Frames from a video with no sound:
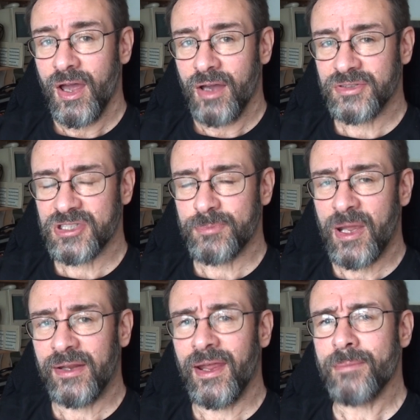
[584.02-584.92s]
And to
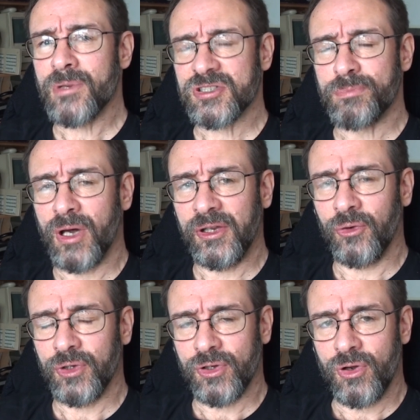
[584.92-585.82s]
spend that much money
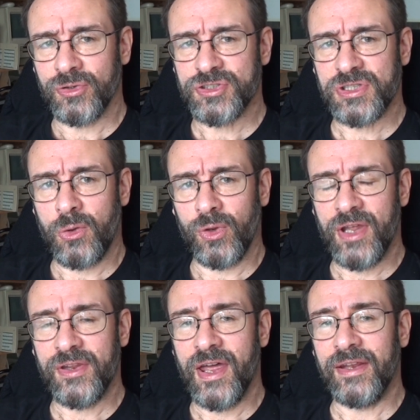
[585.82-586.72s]
on a console
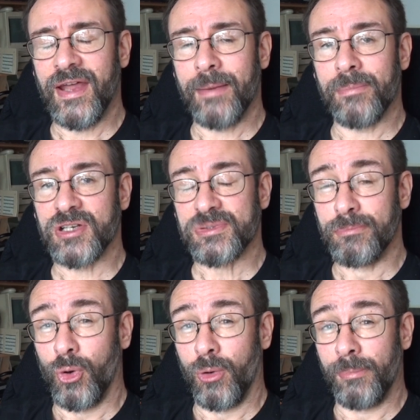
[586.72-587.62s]
and then that much
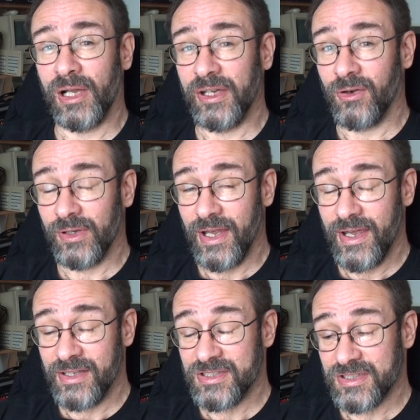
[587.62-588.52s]
more money on a
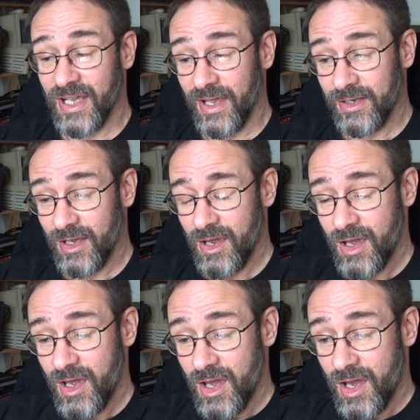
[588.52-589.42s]
headset,
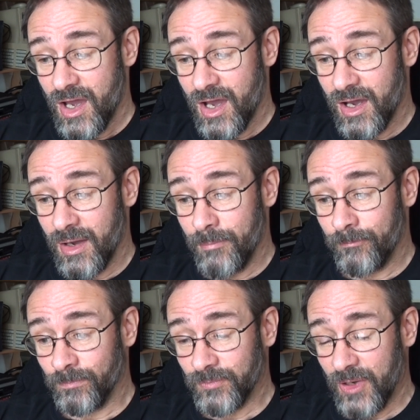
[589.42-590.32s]

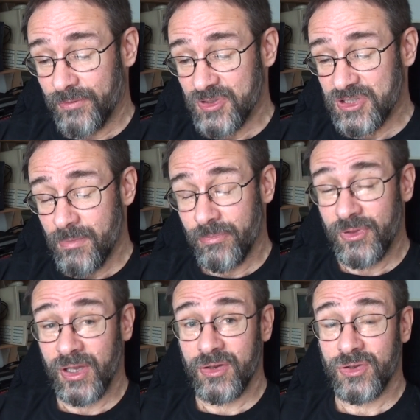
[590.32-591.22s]
for
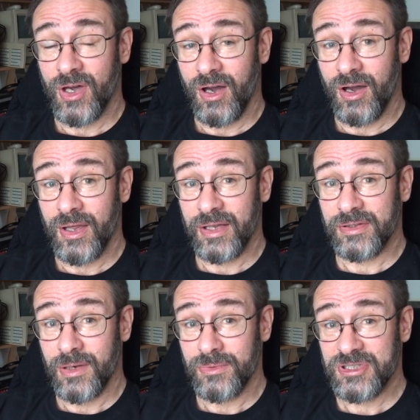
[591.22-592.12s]
something that I
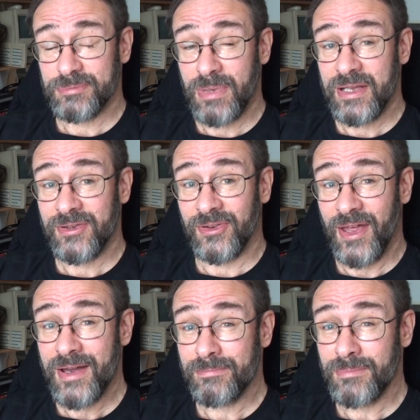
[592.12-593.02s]
don't spend
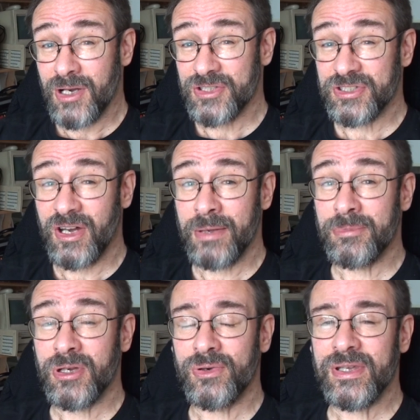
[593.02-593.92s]
that much
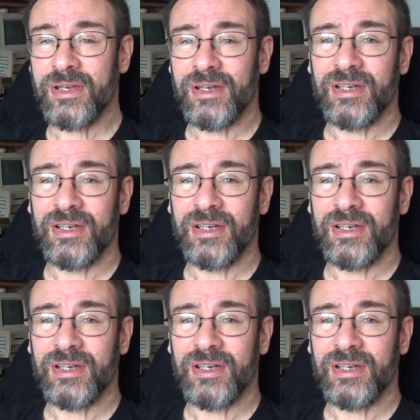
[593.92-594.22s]
time doing,